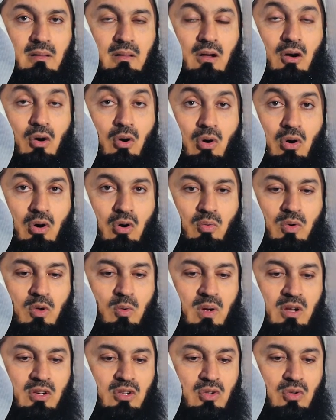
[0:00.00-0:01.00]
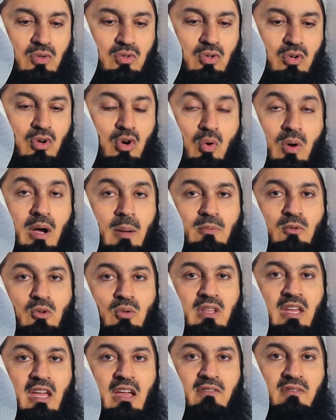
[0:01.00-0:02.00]
or we want you to go up to
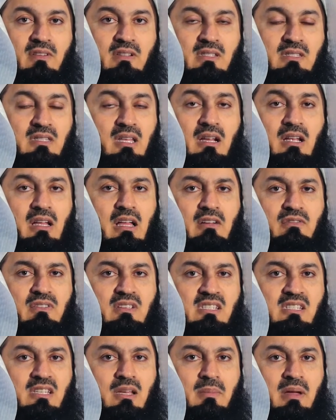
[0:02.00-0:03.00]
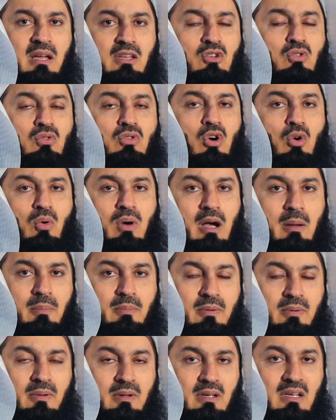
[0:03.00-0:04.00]
the heavens. Tarqa fi sama. You go up.
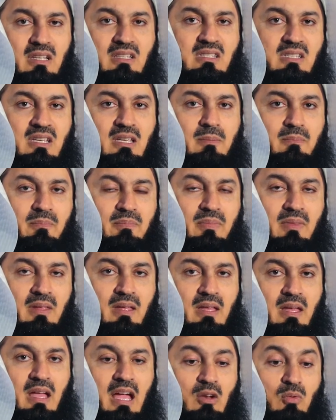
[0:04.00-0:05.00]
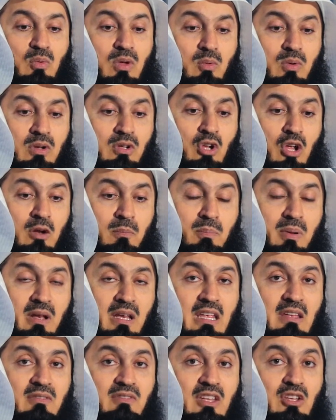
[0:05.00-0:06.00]
Let's see. And we will not
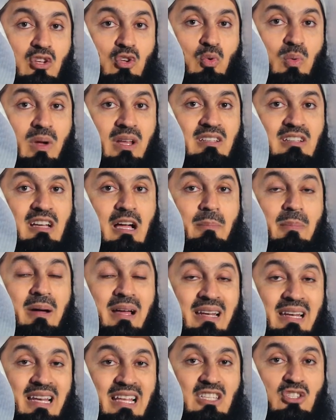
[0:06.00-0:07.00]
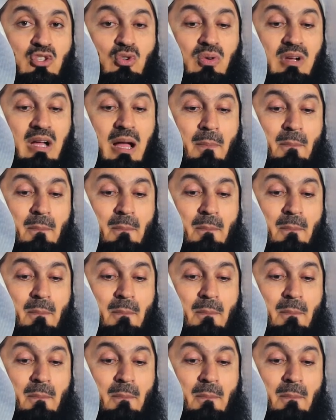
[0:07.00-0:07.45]
believe that you went up unless you come